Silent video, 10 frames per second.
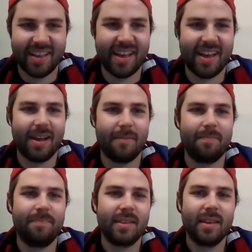Who
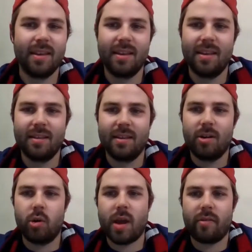do
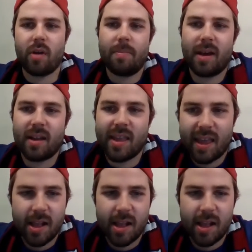you have at right back?